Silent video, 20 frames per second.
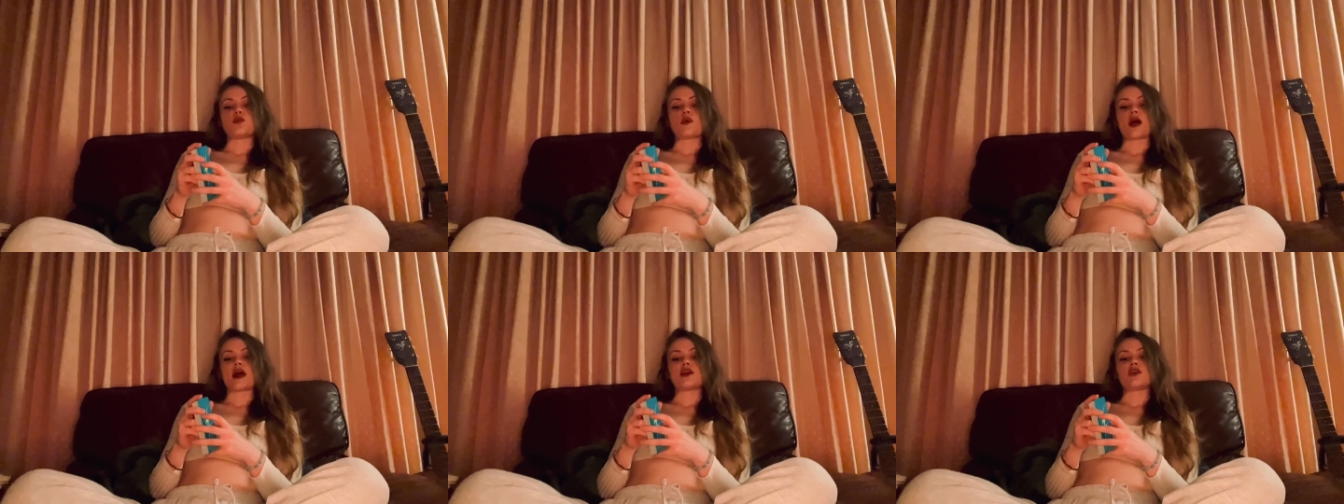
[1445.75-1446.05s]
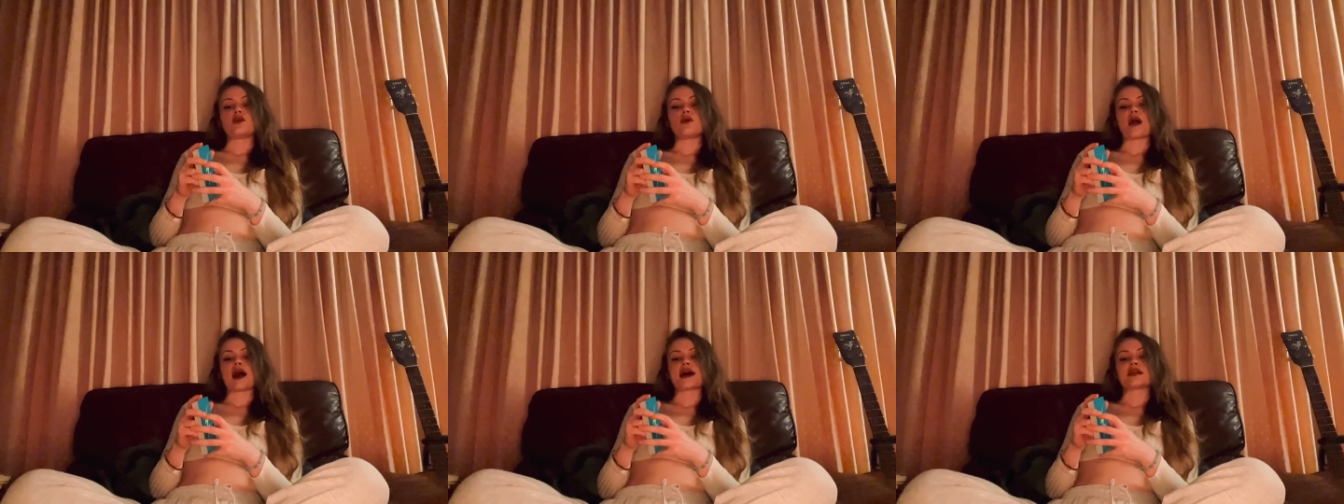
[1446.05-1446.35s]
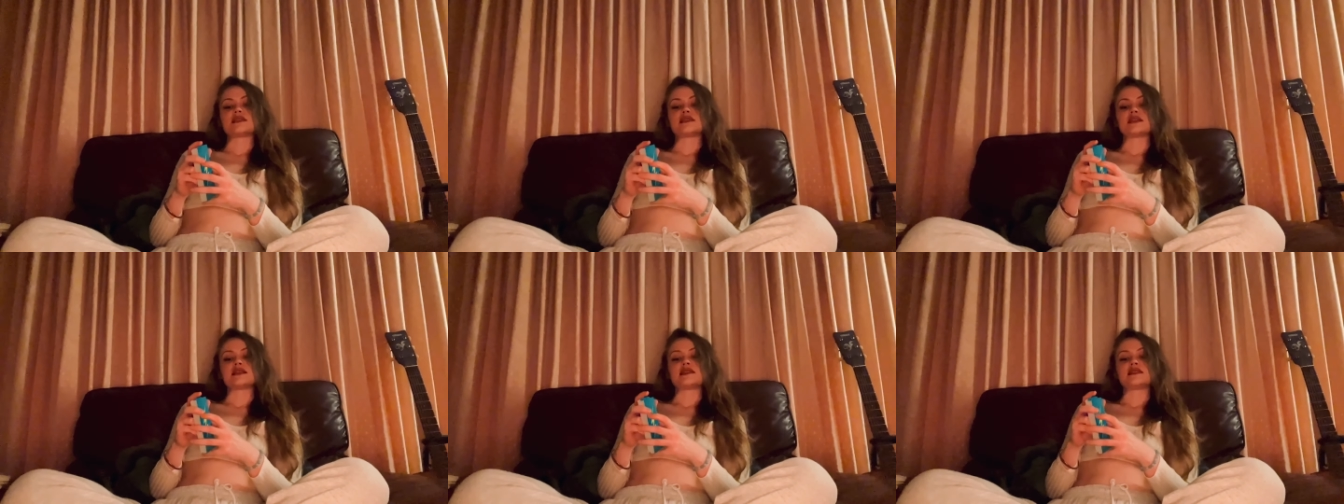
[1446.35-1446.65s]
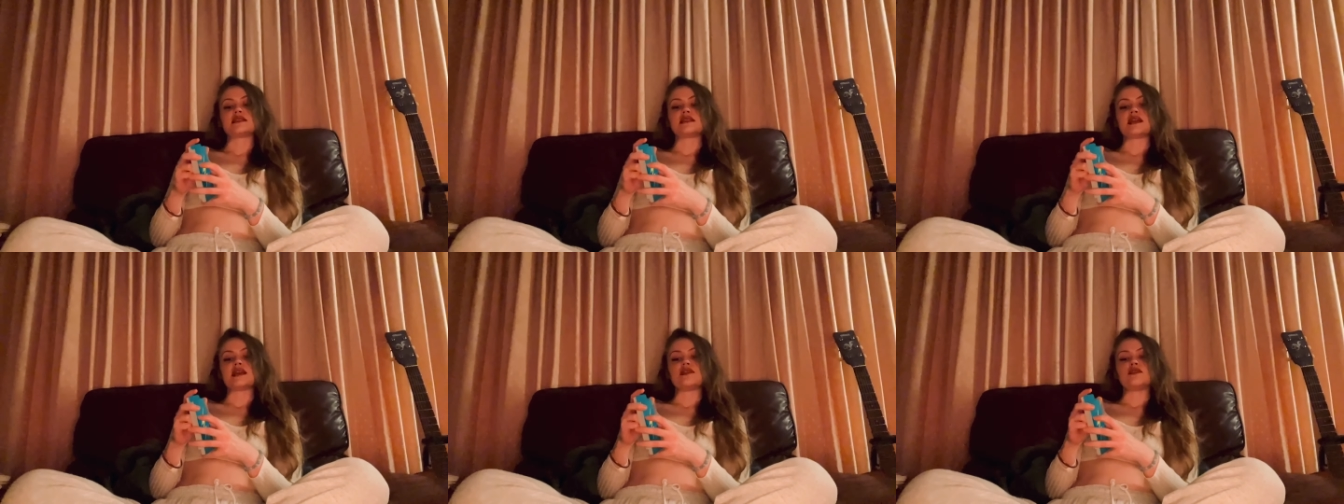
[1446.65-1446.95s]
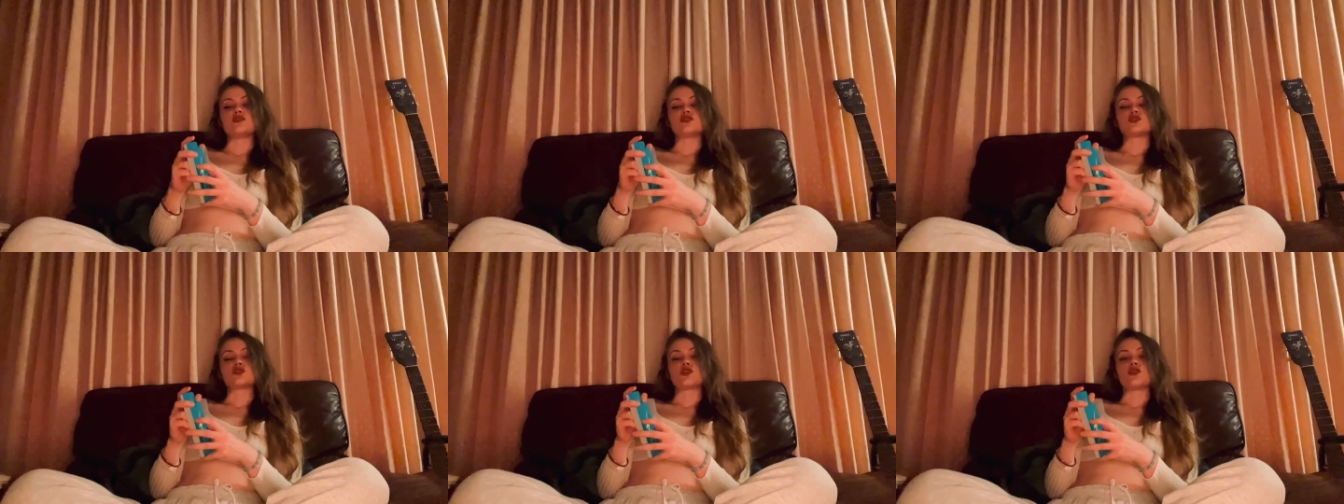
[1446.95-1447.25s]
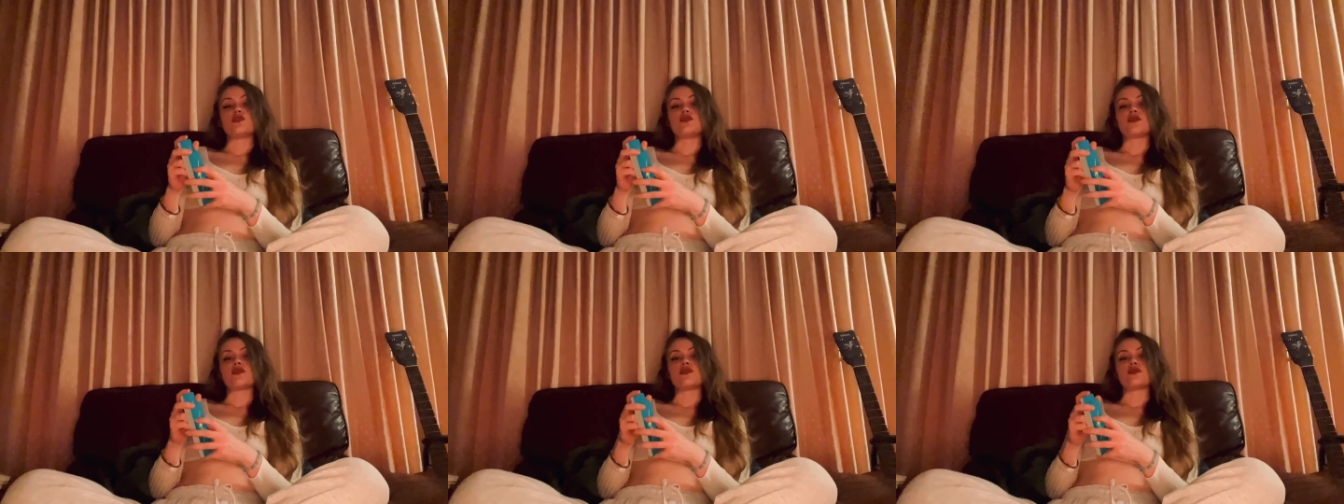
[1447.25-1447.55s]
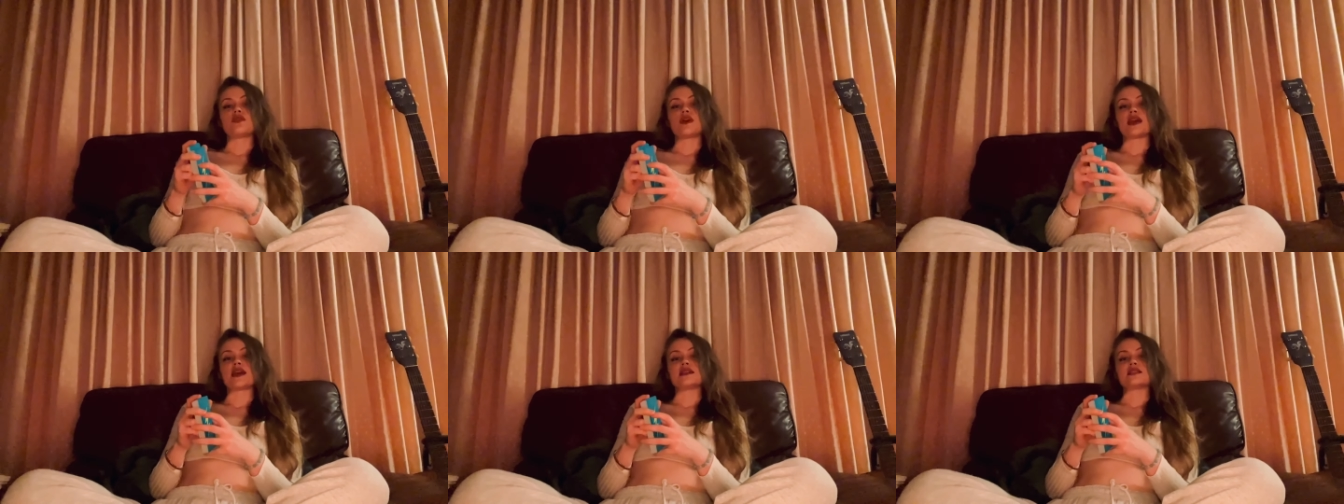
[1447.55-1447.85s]
why you had to see the truth
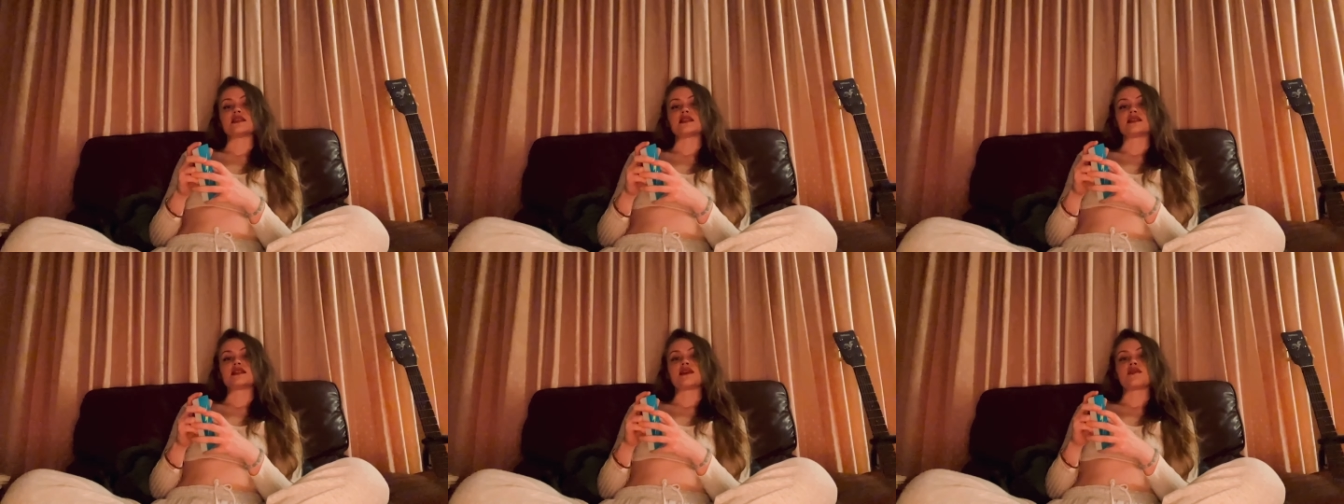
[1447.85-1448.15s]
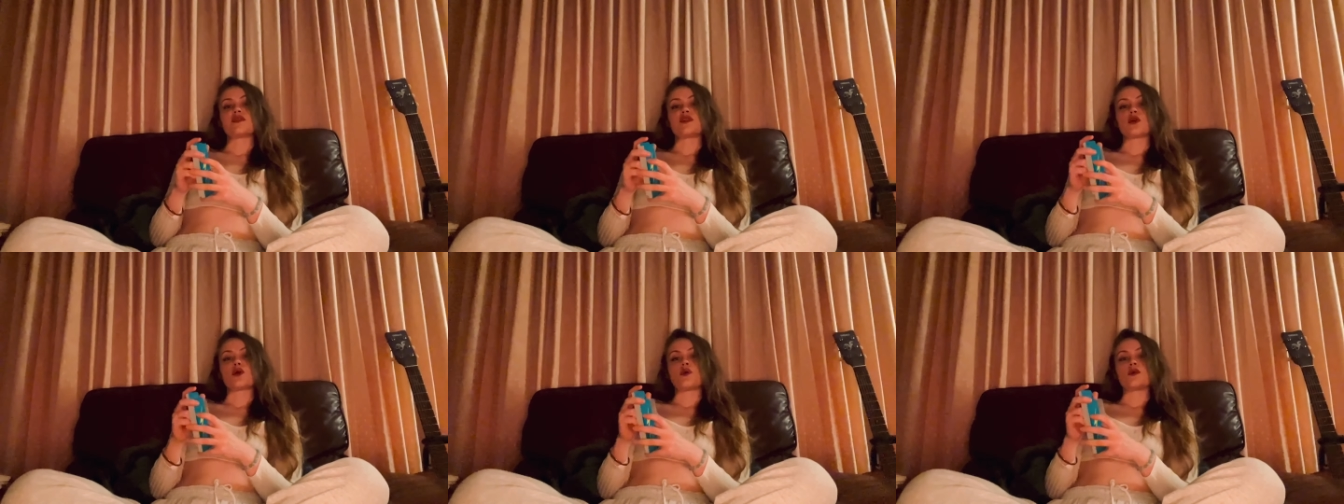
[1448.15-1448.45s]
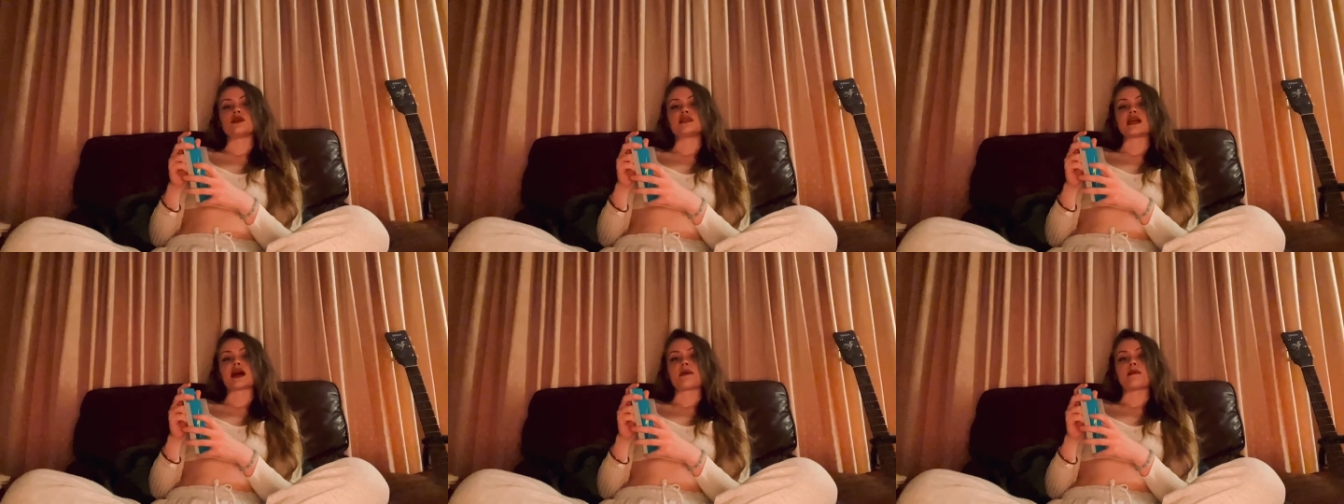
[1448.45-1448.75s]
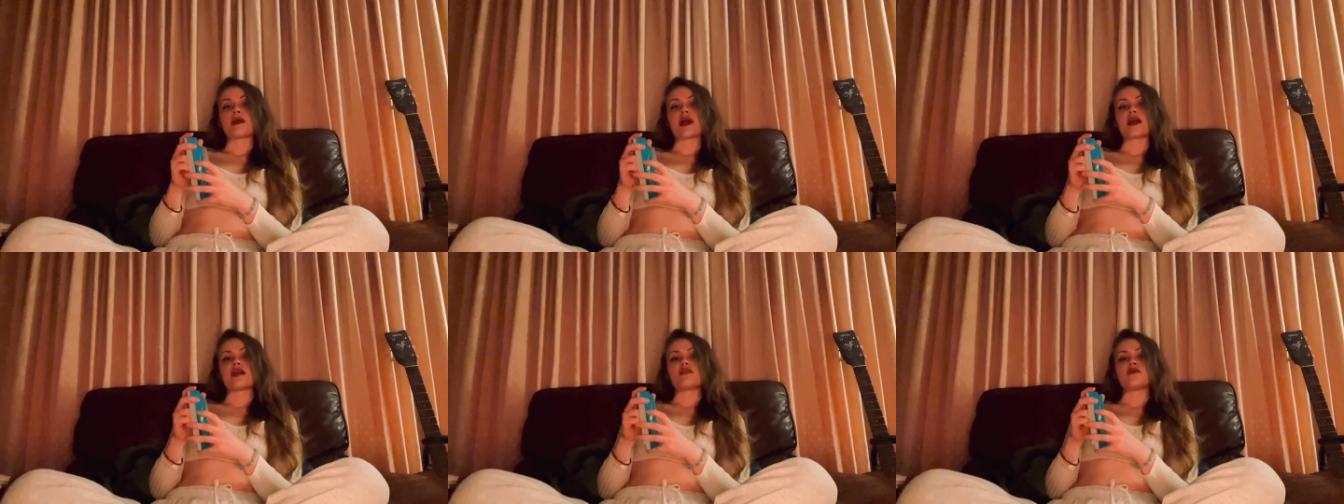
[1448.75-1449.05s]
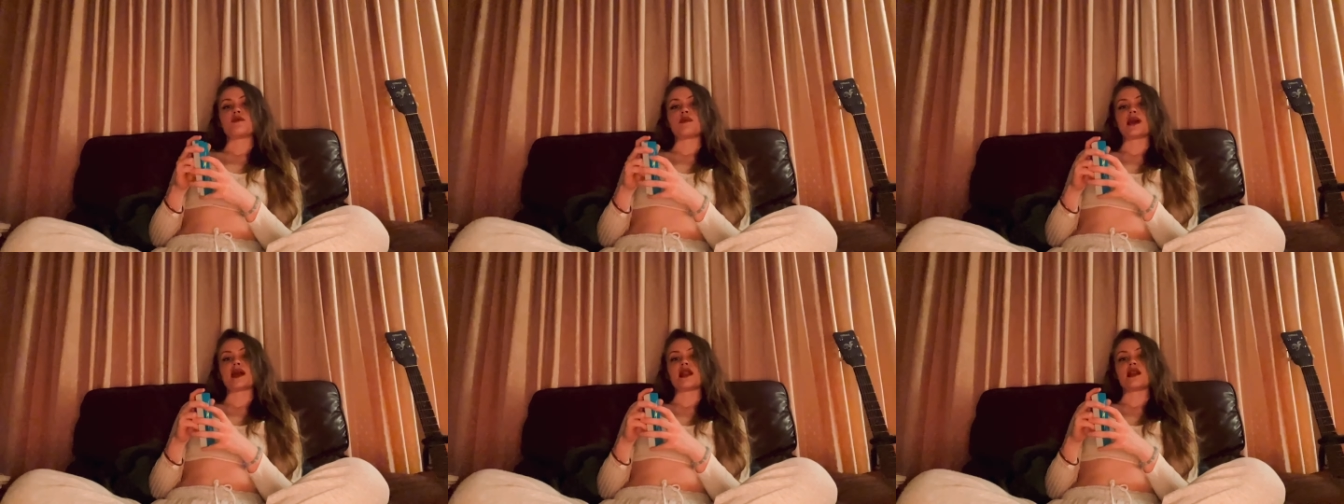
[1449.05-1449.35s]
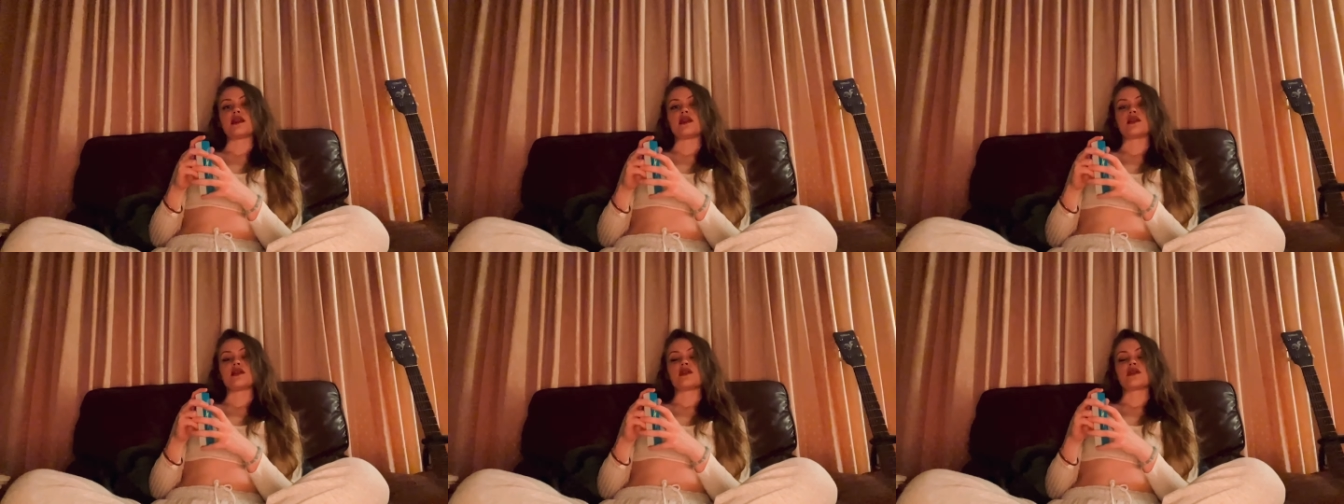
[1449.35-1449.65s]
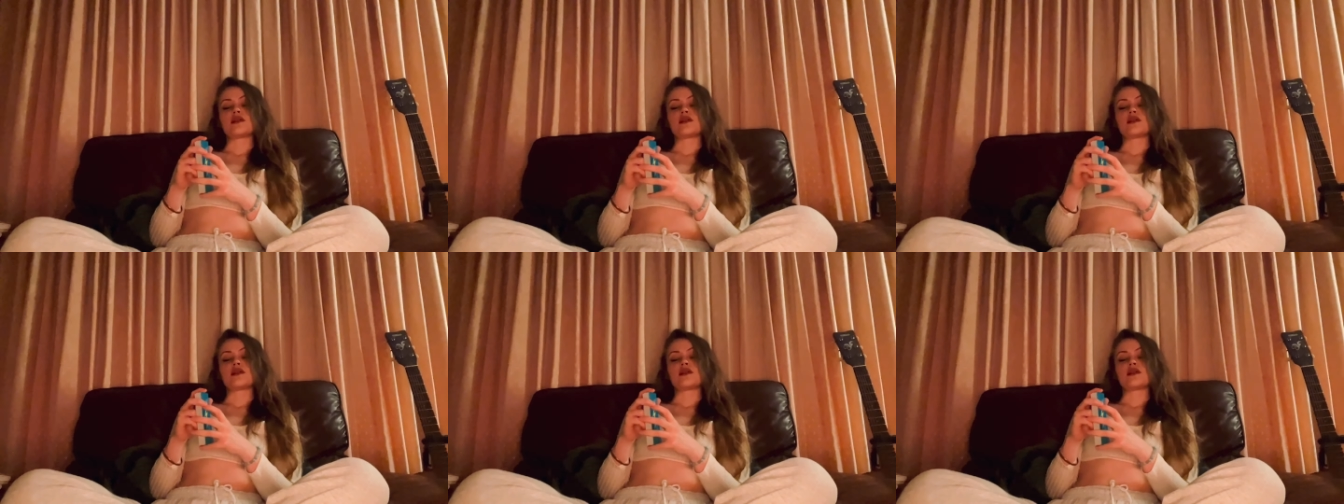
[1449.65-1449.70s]
of things, as difficult as that may have been.